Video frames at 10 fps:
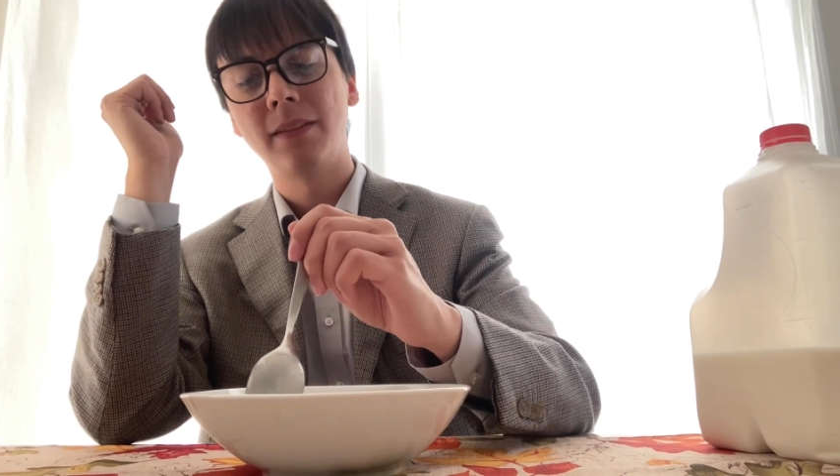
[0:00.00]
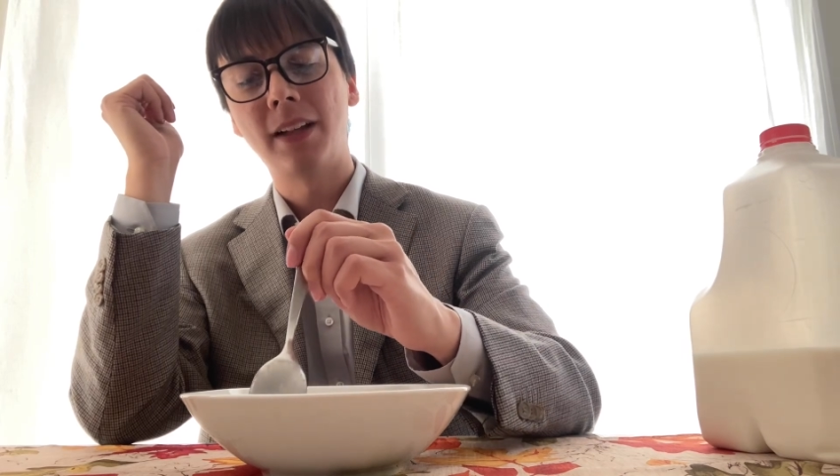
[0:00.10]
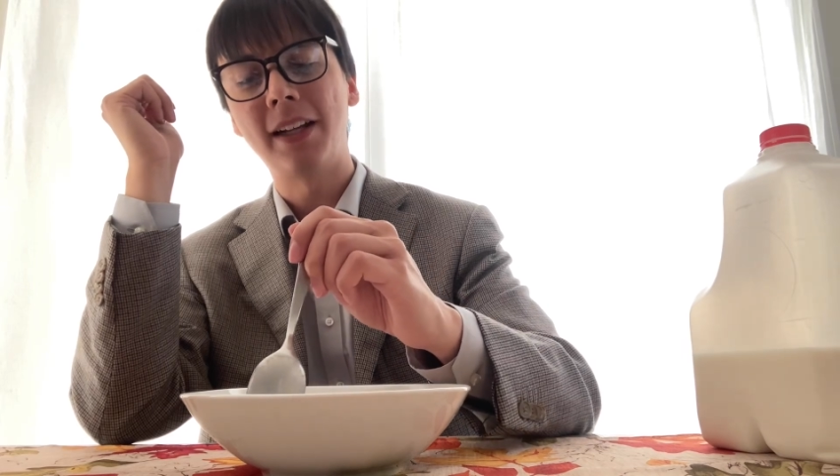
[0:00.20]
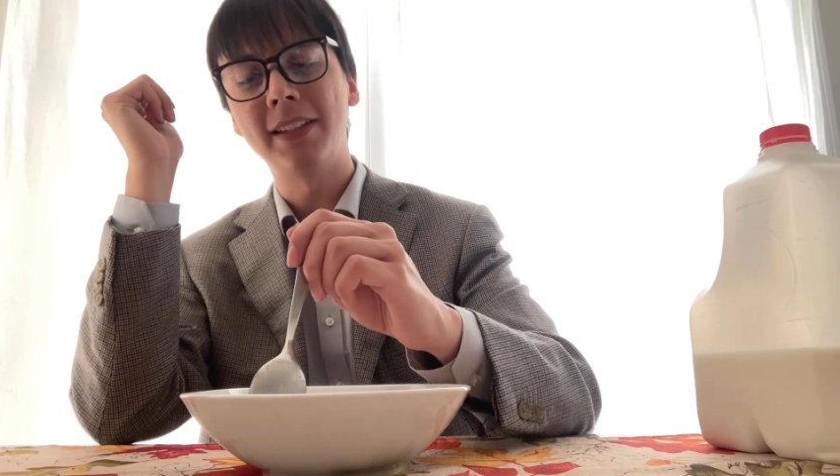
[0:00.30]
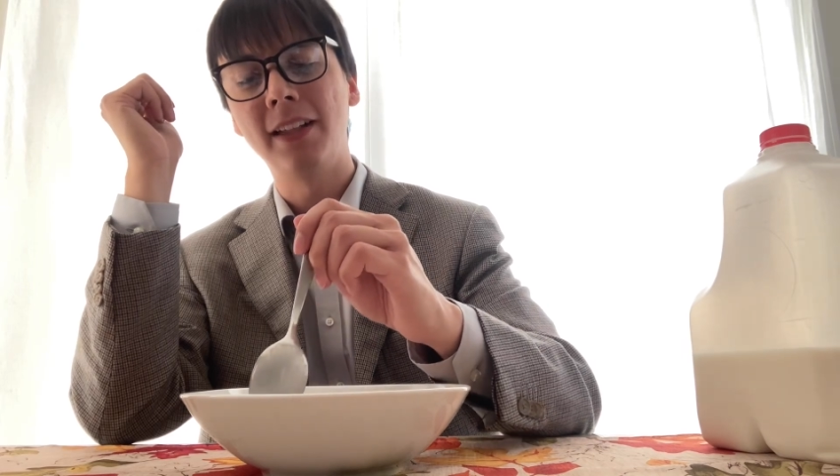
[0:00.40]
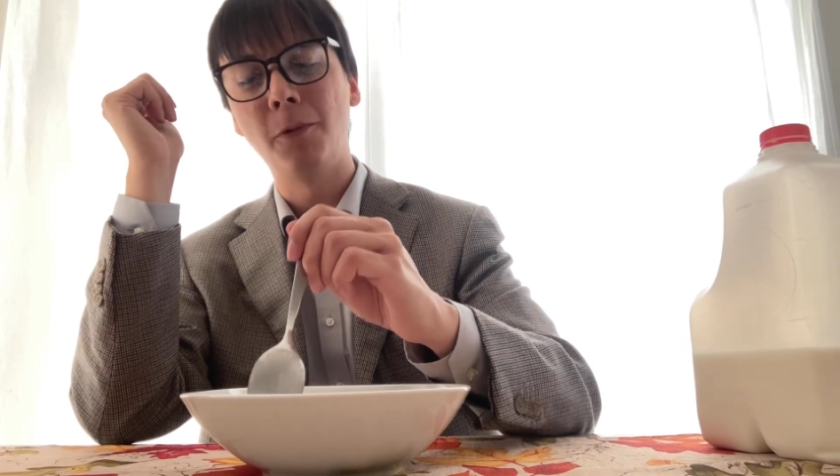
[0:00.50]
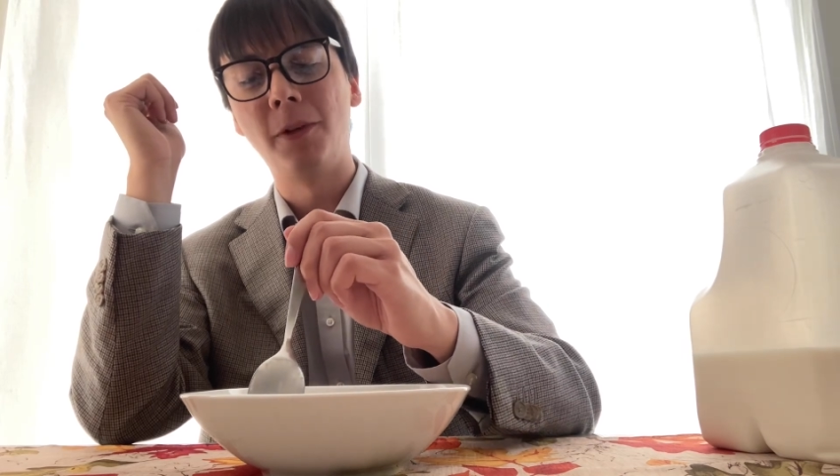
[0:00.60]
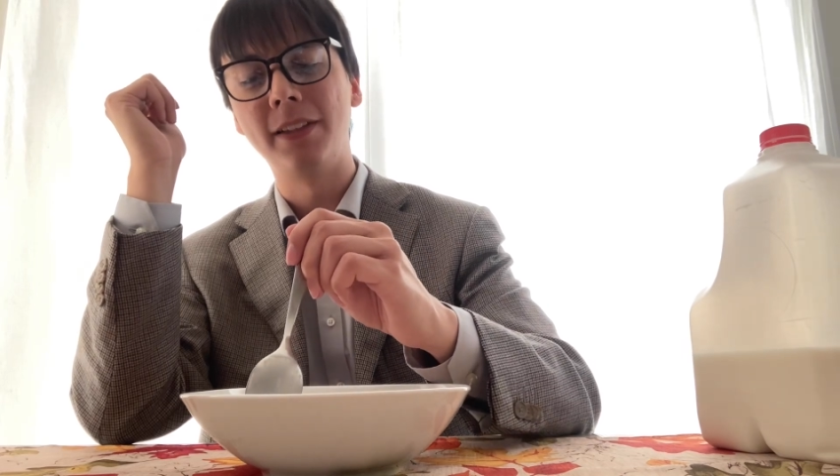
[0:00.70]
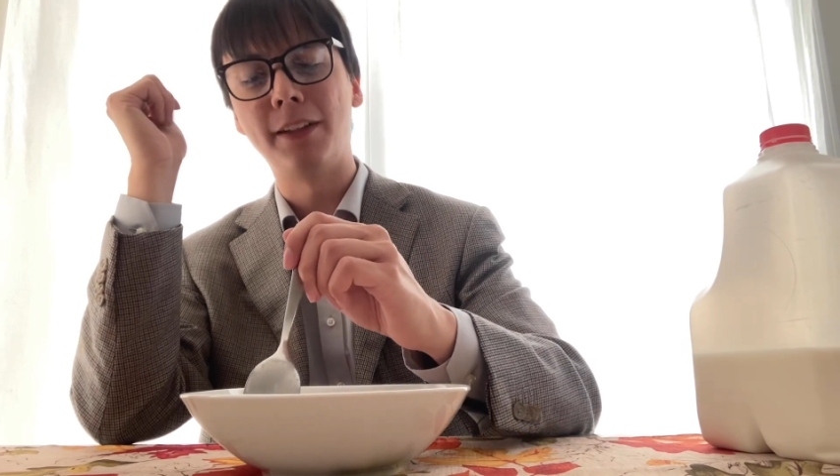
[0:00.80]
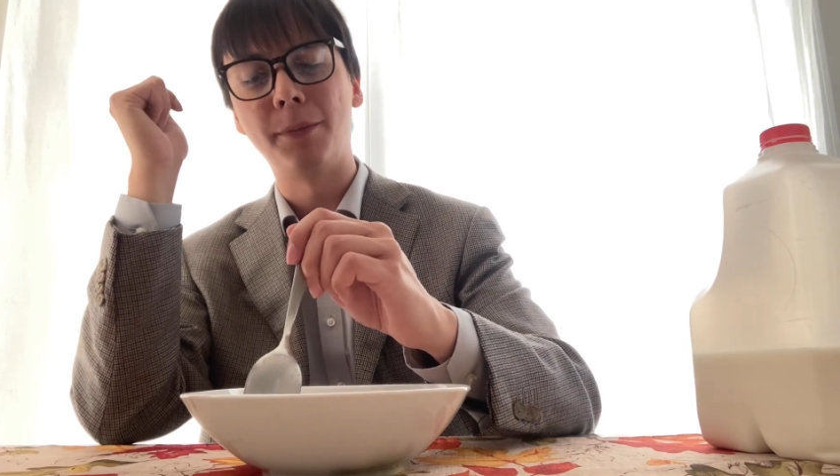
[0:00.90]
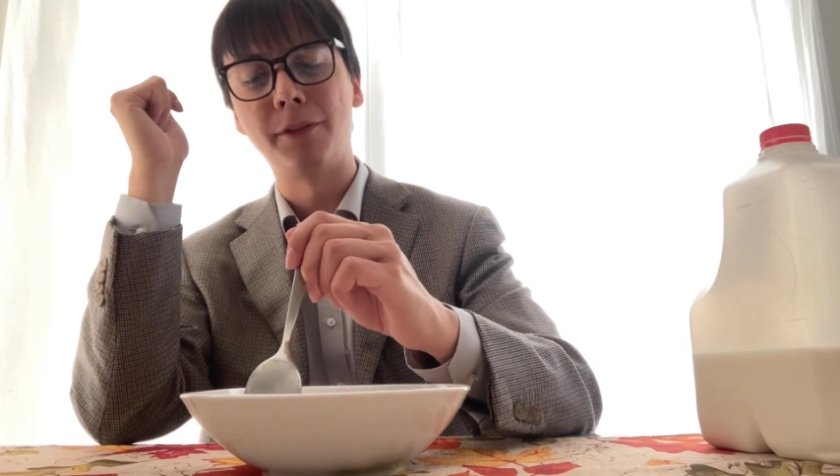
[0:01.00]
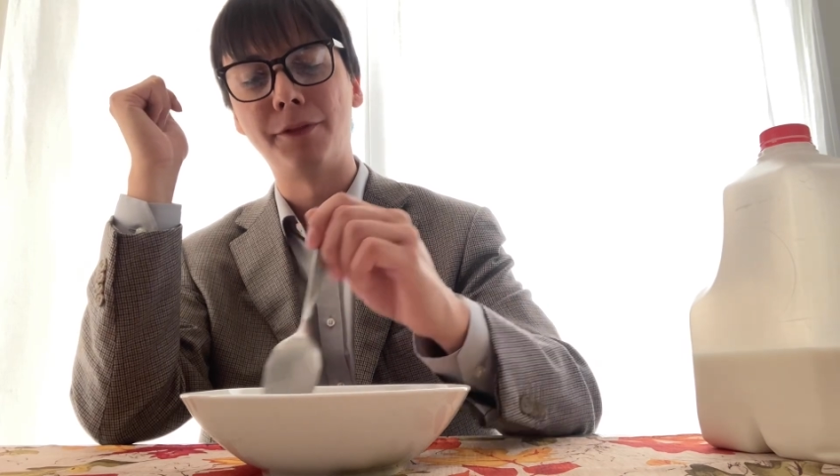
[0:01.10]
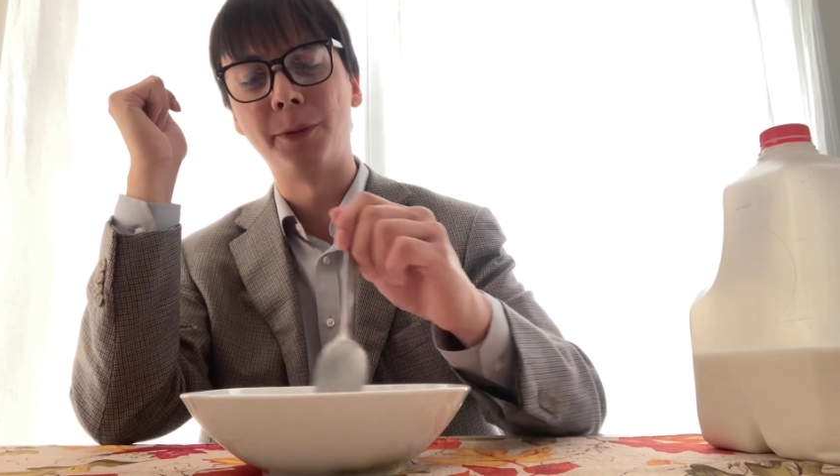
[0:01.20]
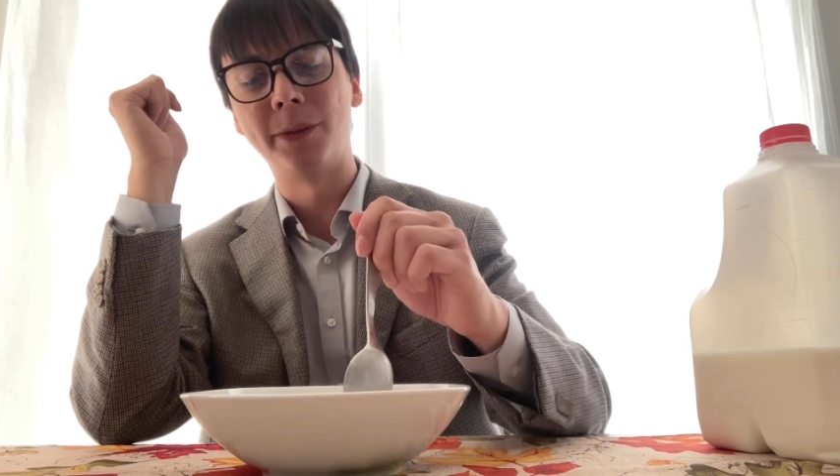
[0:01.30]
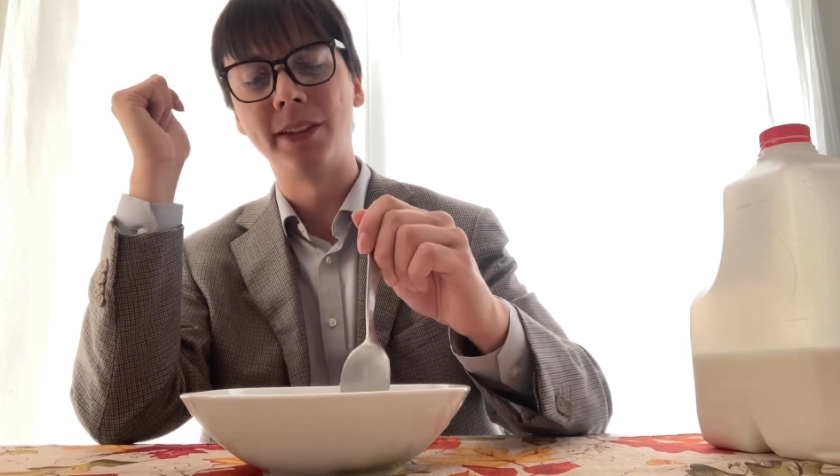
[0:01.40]
I'd say the ones that have been
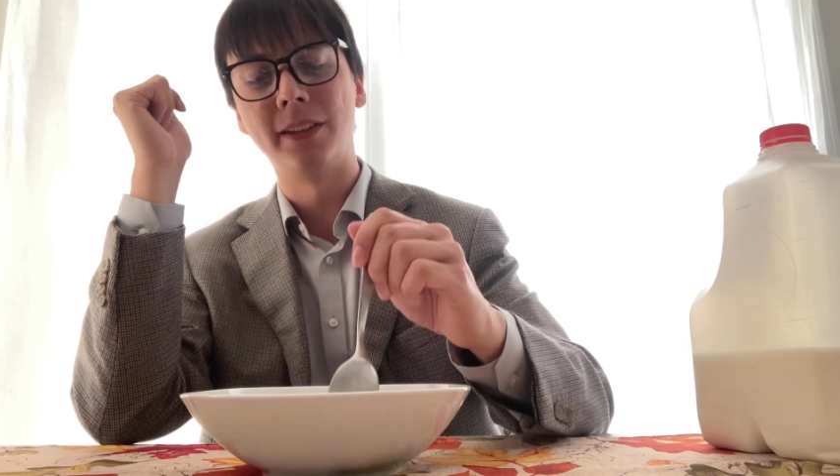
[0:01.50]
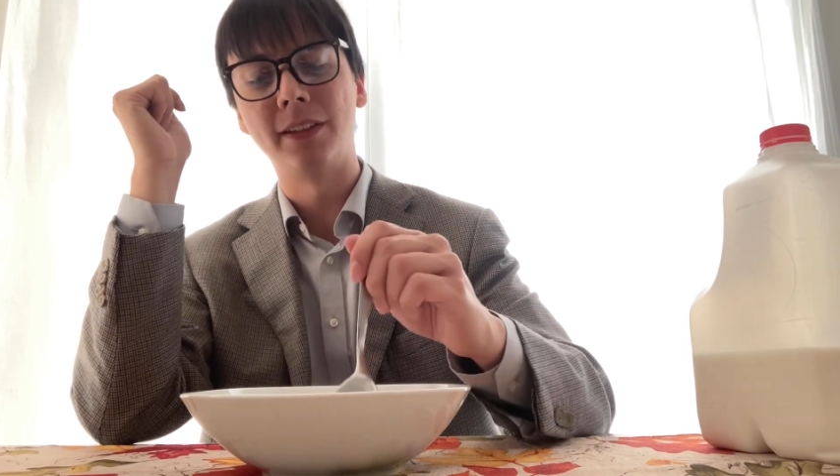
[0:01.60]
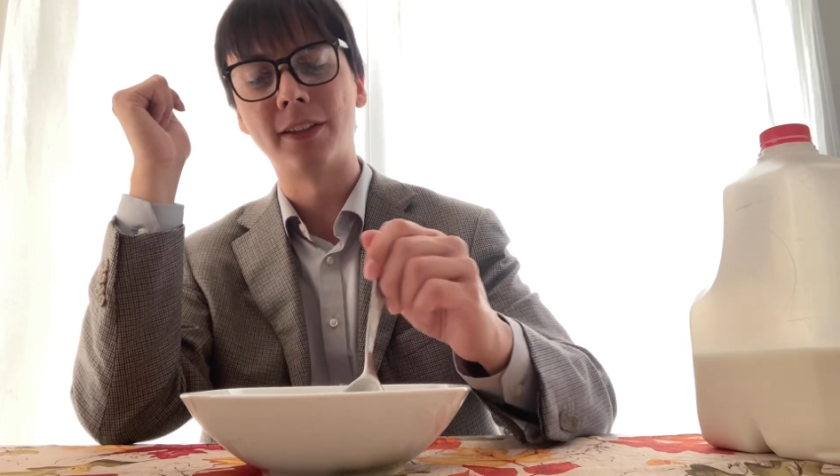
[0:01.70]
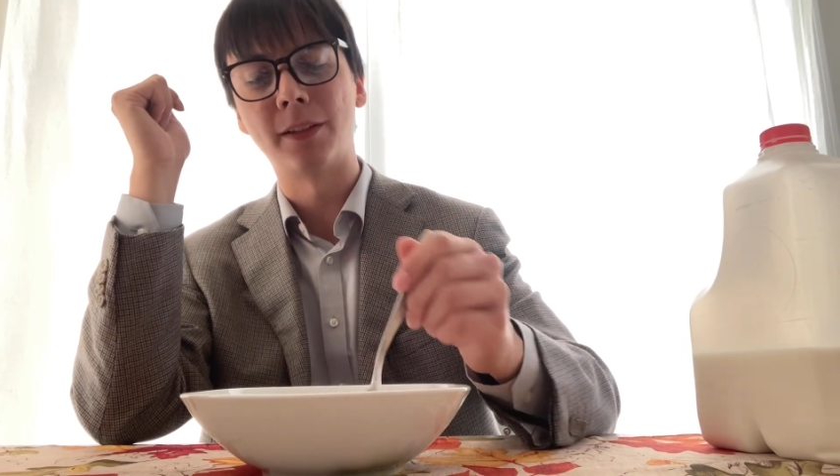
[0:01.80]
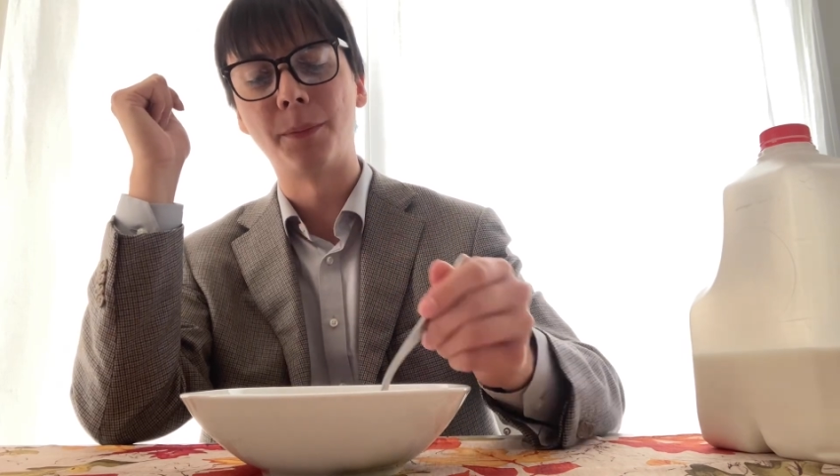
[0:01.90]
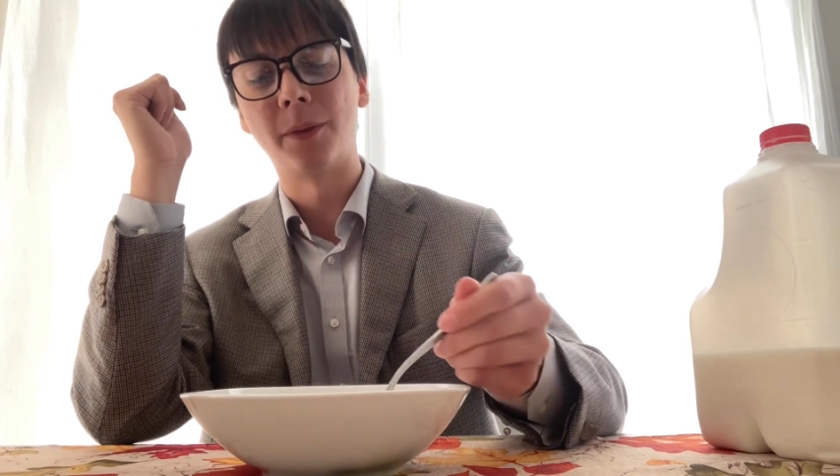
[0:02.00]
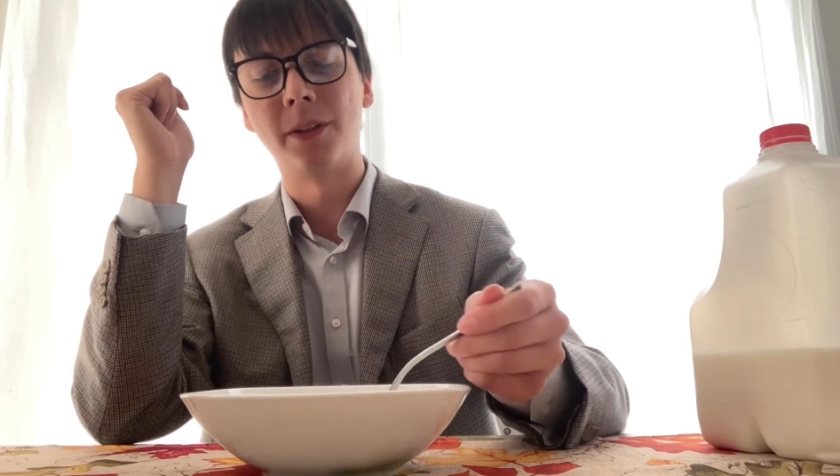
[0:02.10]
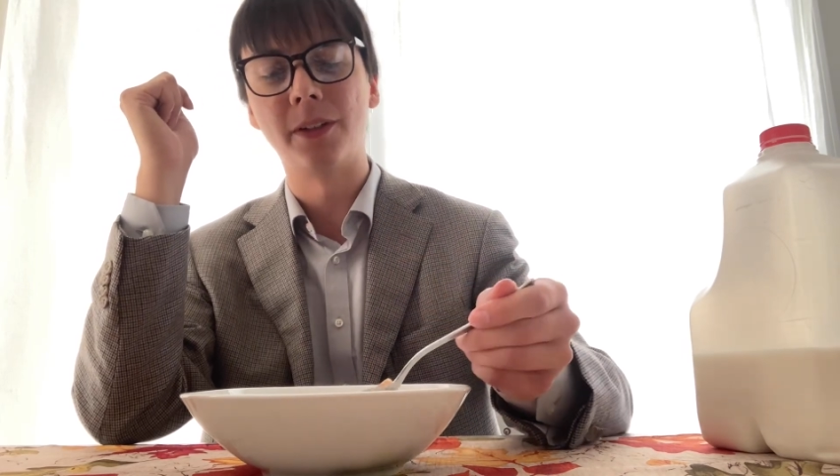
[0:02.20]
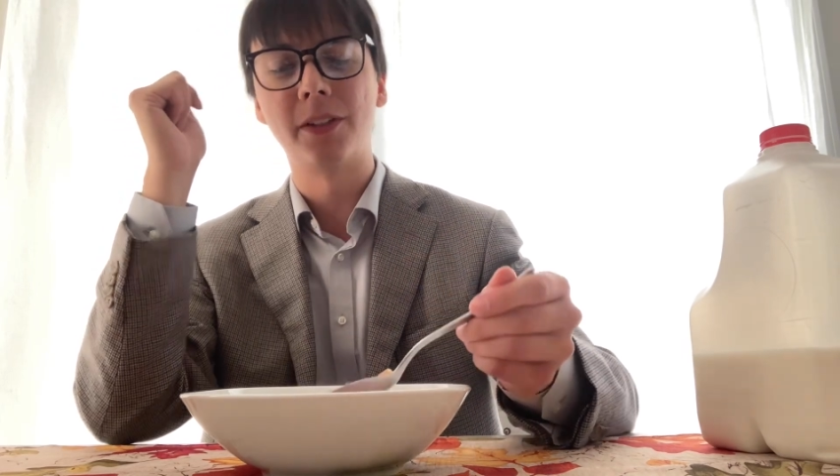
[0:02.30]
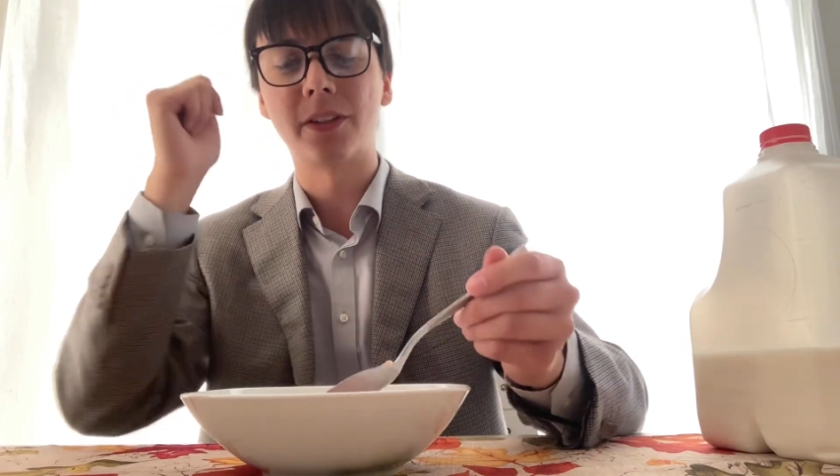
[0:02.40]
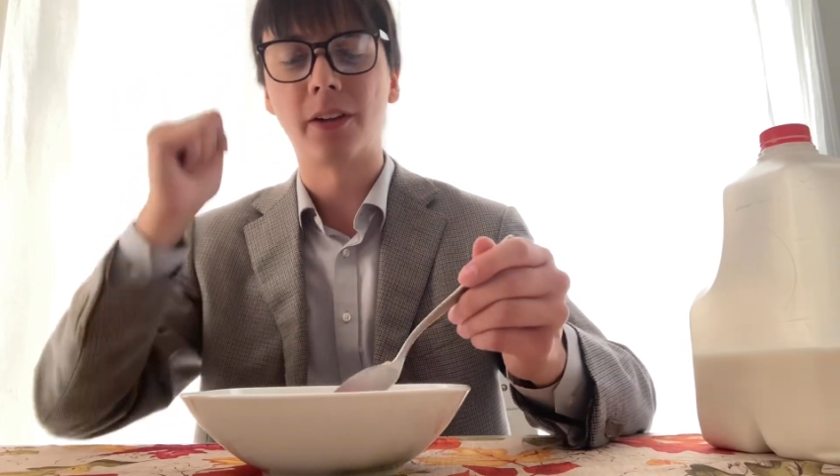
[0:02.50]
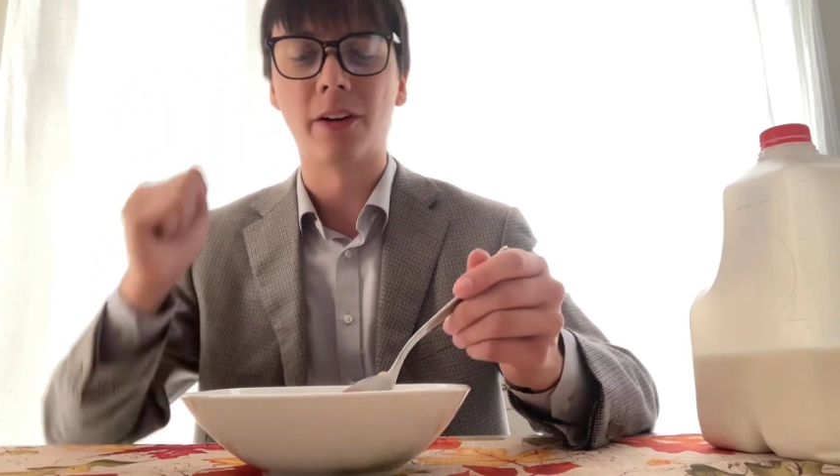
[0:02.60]
fully submerged